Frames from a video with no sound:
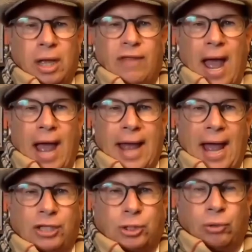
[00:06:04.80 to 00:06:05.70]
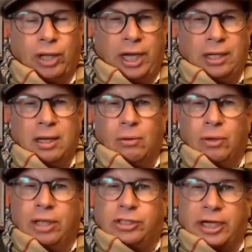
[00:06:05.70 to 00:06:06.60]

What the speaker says: that actually, it's a